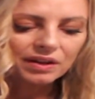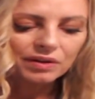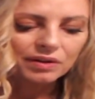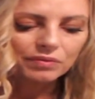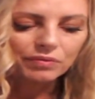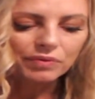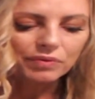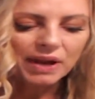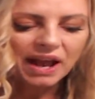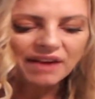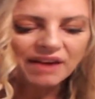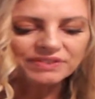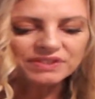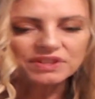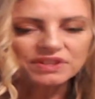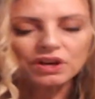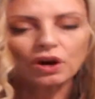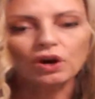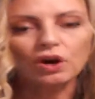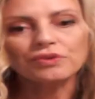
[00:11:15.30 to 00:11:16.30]
we have to
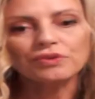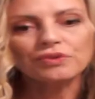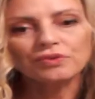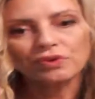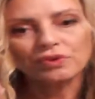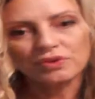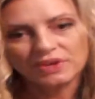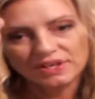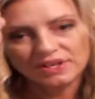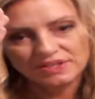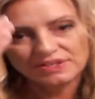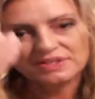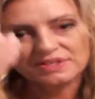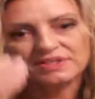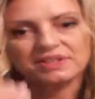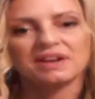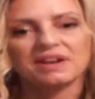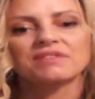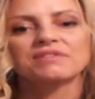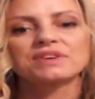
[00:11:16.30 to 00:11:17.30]
go through these
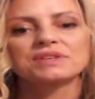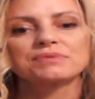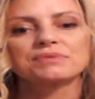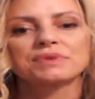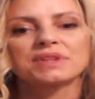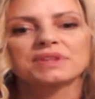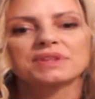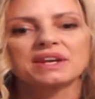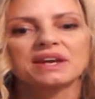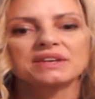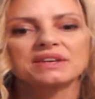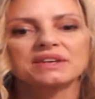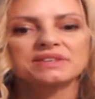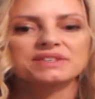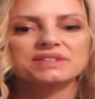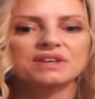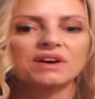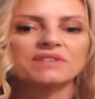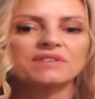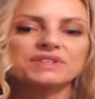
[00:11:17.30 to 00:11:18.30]
discoveries within
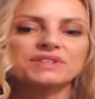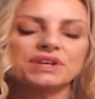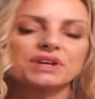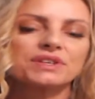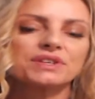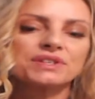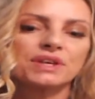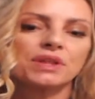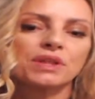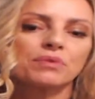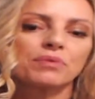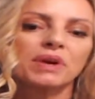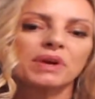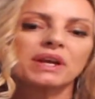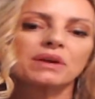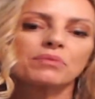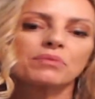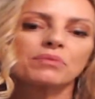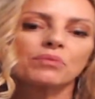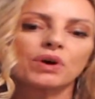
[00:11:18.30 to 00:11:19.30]
ourselves, though, so that we
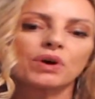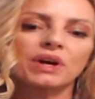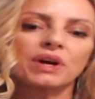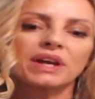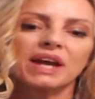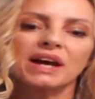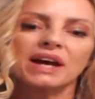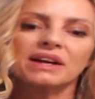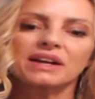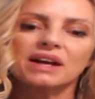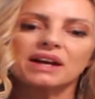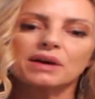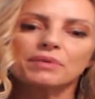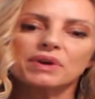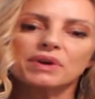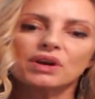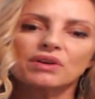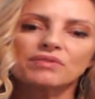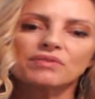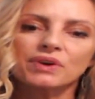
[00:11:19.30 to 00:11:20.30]
can work out, are we
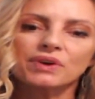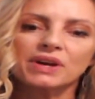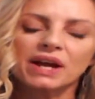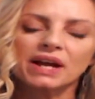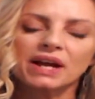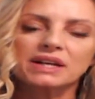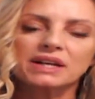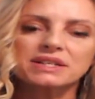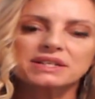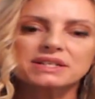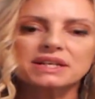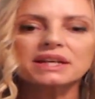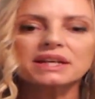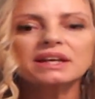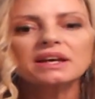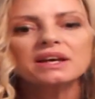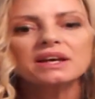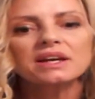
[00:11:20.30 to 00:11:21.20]
overreacting?